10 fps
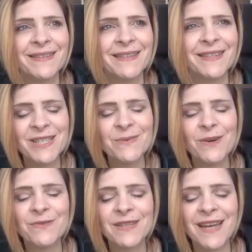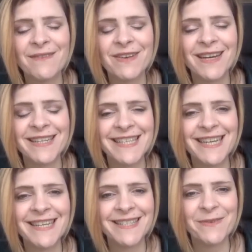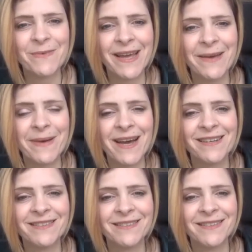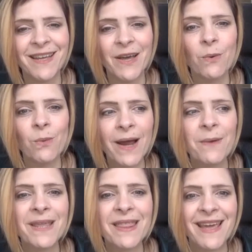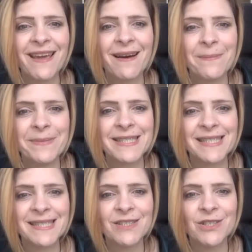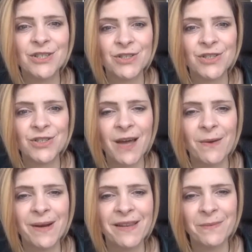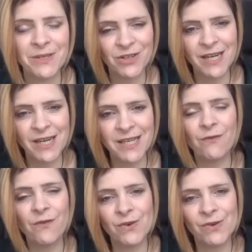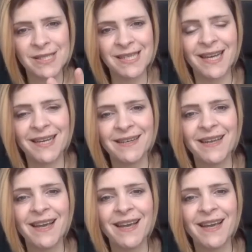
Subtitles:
because we do often have an idea, don't we, about where we think our businesses should go, and then we try to force it.